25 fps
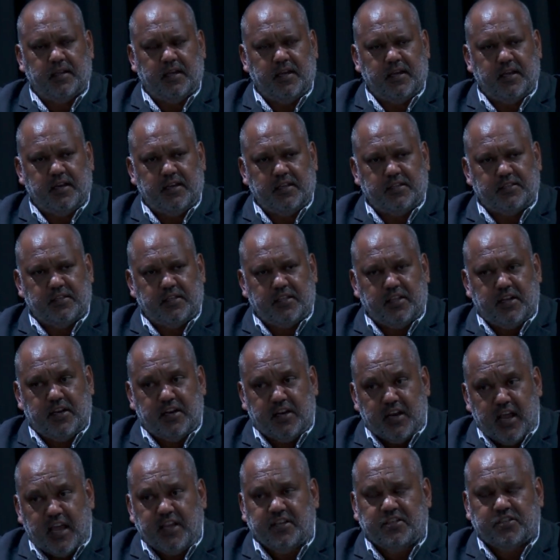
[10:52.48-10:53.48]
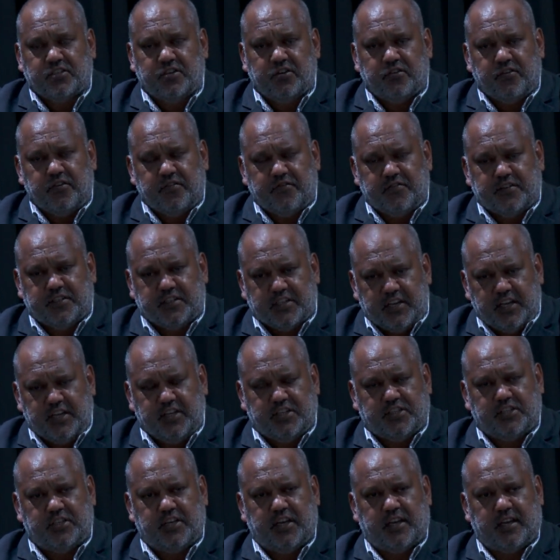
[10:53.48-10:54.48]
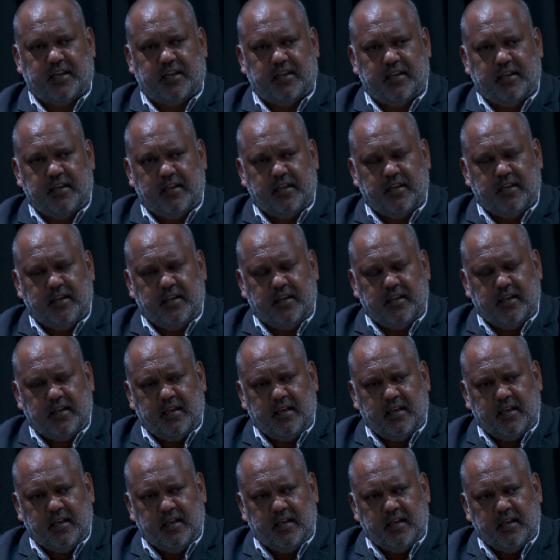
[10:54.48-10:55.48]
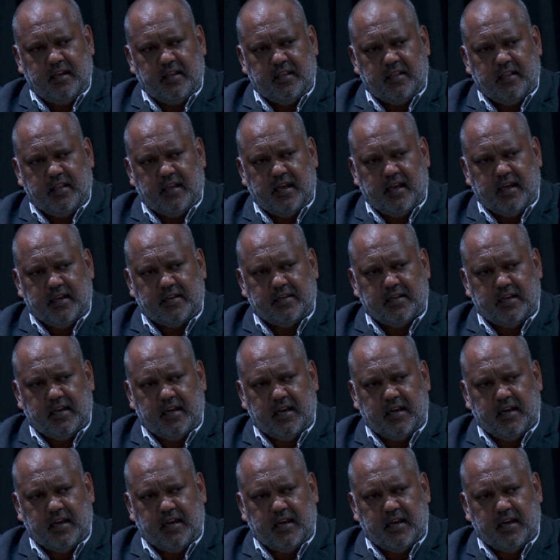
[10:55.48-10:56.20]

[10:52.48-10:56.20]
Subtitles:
It is in the nature of teaching that